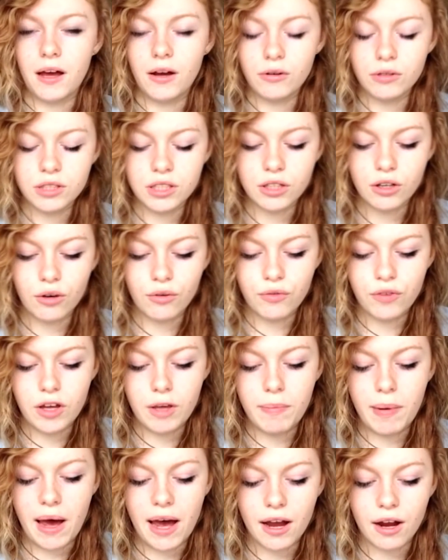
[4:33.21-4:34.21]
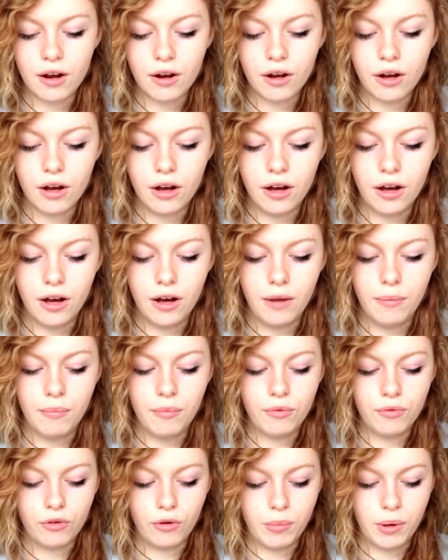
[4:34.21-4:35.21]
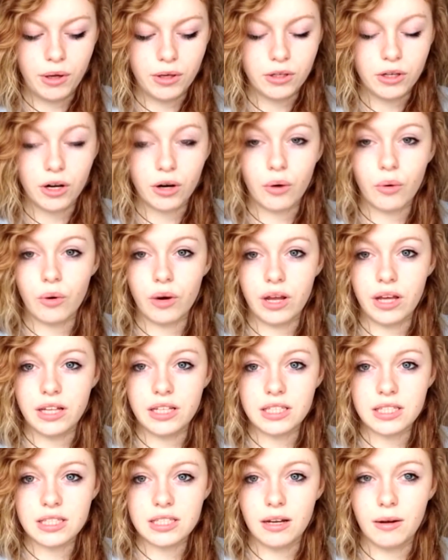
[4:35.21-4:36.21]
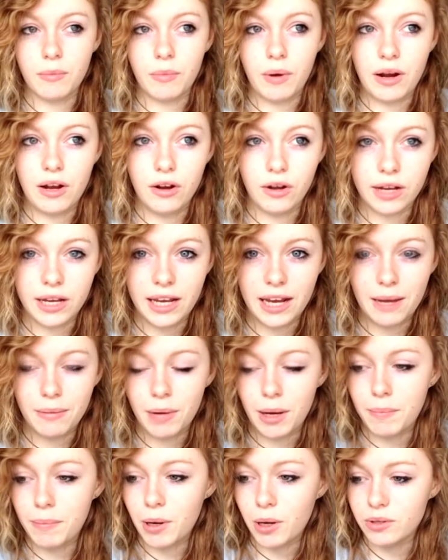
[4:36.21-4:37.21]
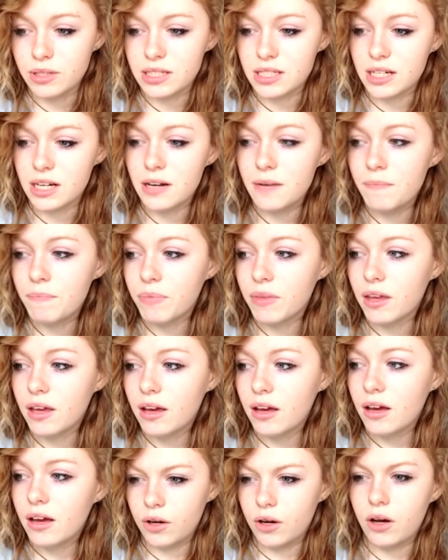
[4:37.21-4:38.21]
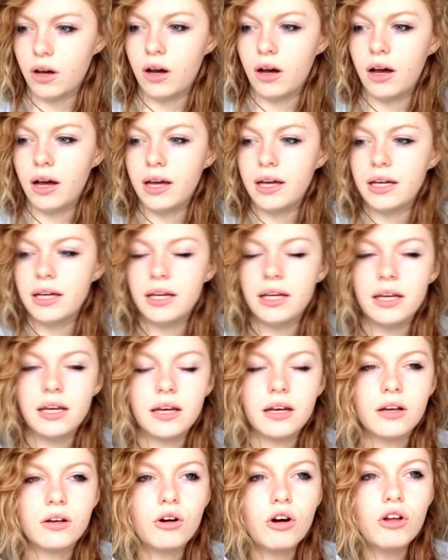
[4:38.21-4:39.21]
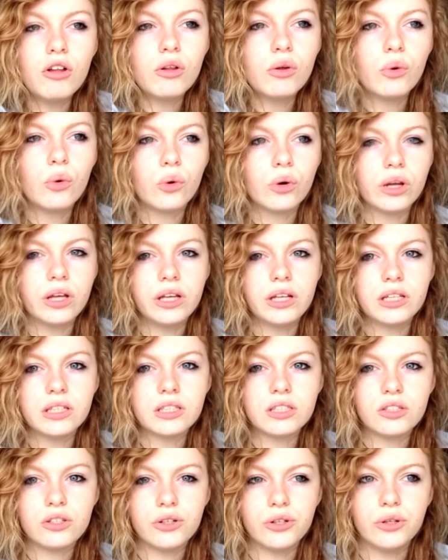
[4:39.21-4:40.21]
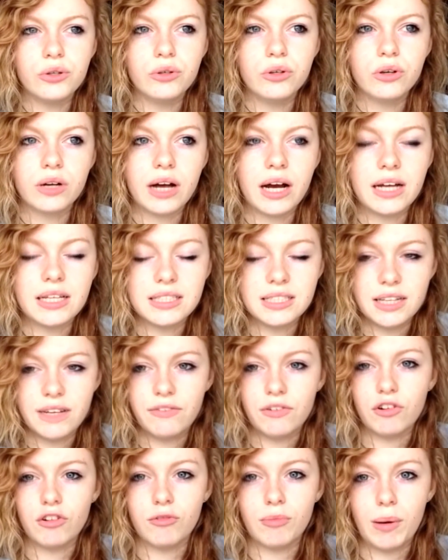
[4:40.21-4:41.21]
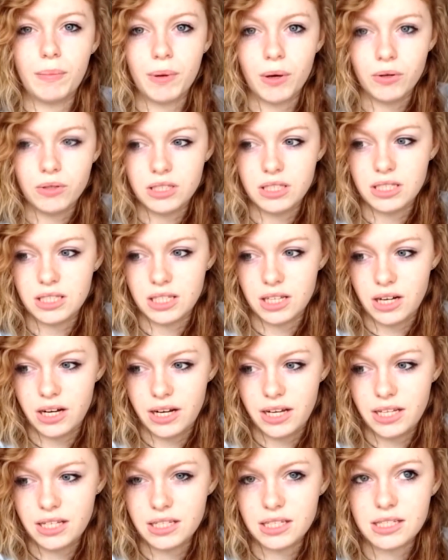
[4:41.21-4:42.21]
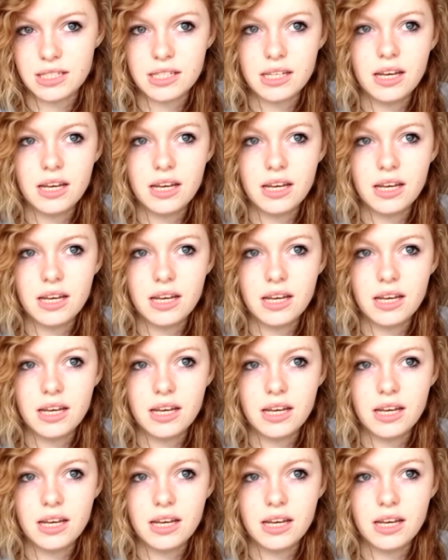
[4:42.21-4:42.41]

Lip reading: also got feedback from my target audience when looking at my poster. I got the audience to look at several of my poster designs,